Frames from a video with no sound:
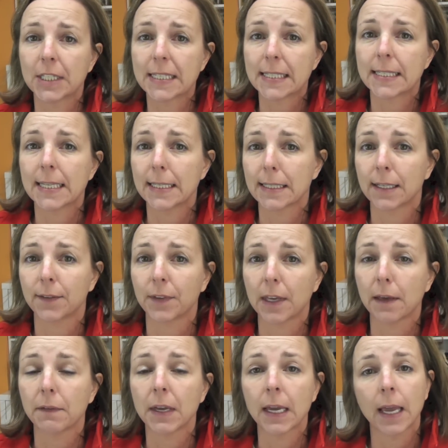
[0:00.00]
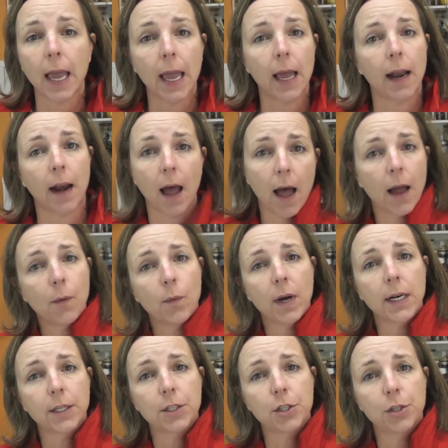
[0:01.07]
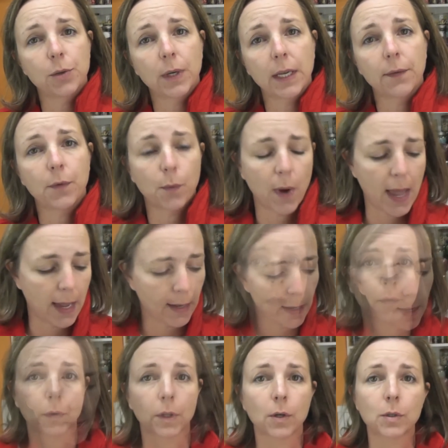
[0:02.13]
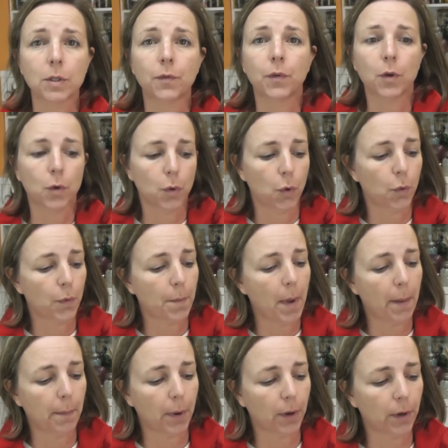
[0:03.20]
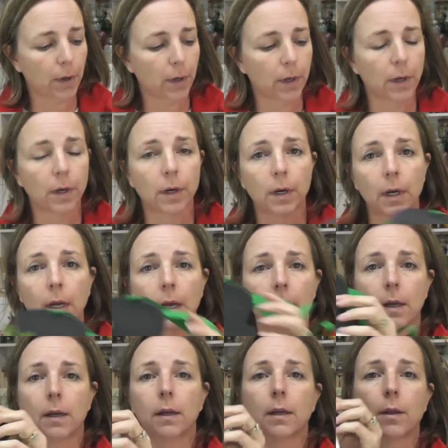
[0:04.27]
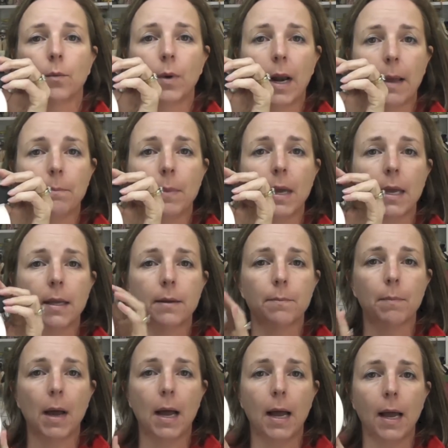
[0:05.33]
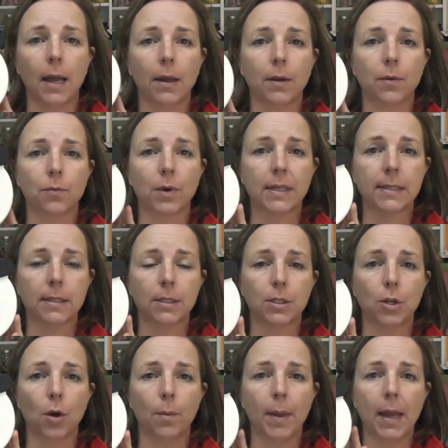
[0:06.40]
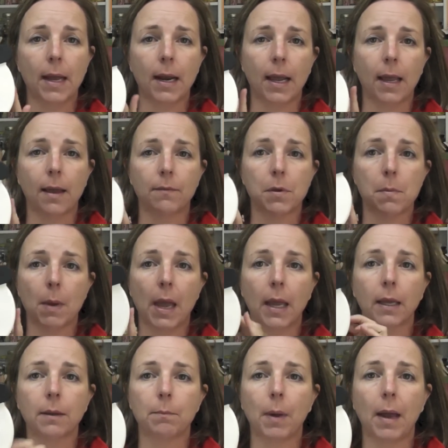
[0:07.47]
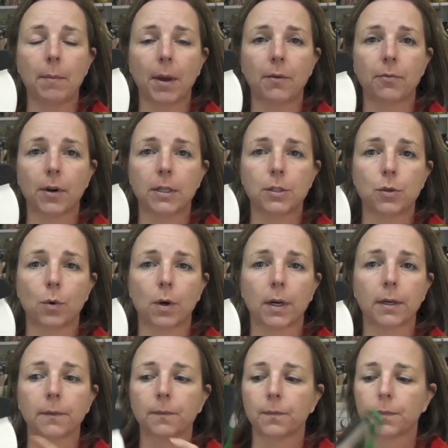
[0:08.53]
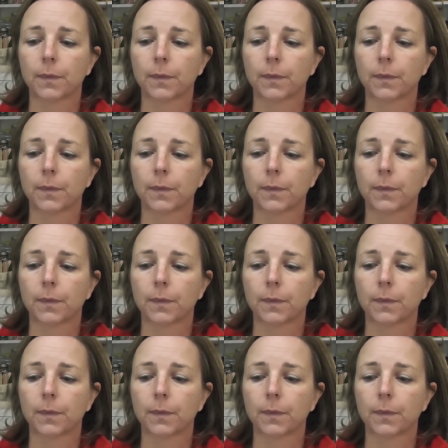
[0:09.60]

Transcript: It's the season of giving and I wanted to do a giveaway. For those of you who remember when I made my resin snowman, I have him hanging by my front door.